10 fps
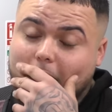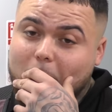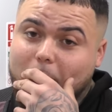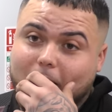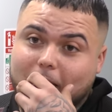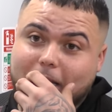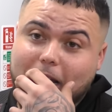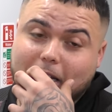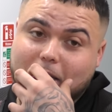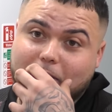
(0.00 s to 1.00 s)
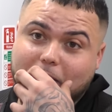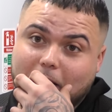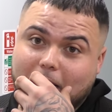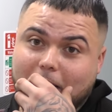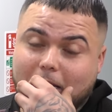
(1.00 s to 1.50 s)
you know what I mean? And that's the
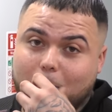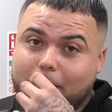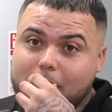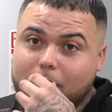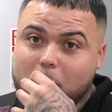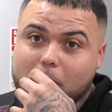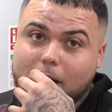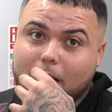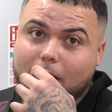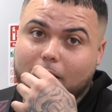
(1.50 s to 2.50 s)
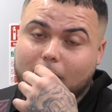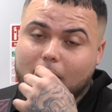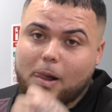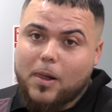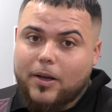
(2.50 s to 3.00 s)
thing, like, you know I mean? Even me, like,
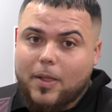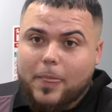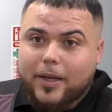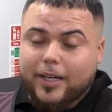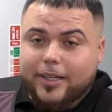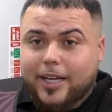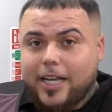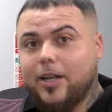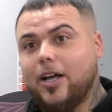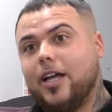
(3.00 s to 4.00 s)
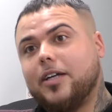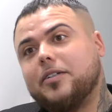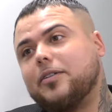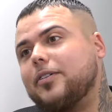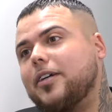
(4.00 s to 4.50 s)
any
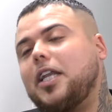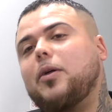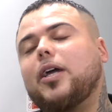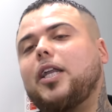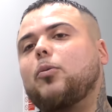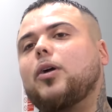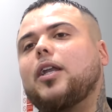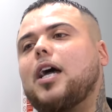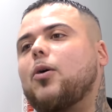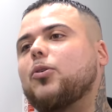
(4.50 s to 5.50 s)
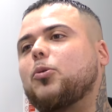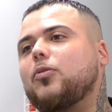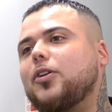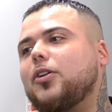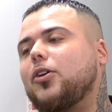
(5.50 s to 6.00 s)
like any anywhere now,
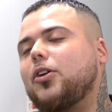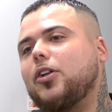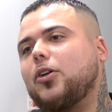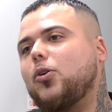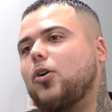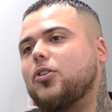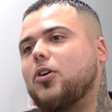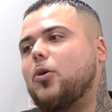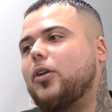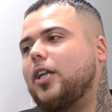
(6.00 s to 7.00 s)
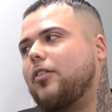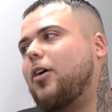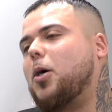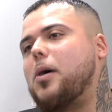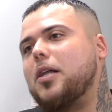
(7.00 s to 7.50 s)
sort of you, you know you got a target on your head. If
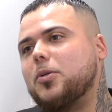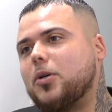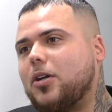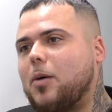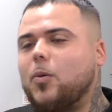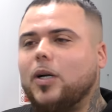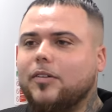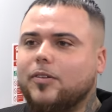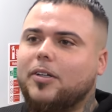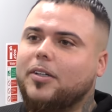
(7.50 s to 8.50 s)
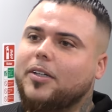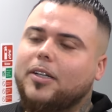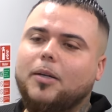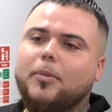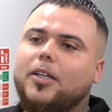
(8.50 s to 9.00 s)
I go out to a club or whatever,
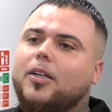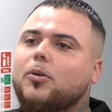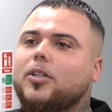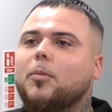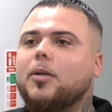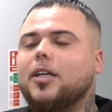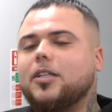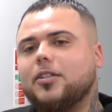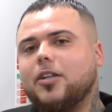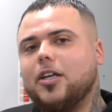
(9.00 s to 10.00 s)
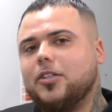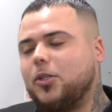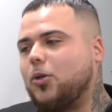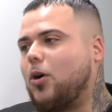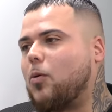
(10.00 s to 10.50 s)
you know what I mean. You know someone that's like so
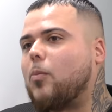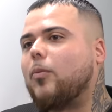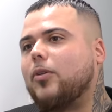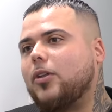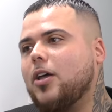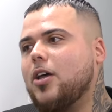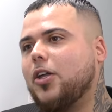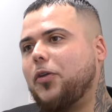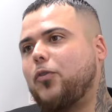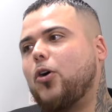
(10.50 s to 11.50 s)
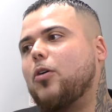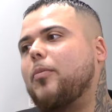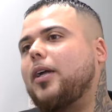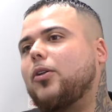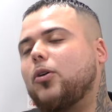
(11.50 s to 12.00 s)
you got to you've got to
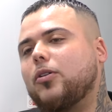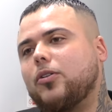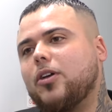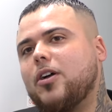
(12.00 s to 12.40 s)
remain not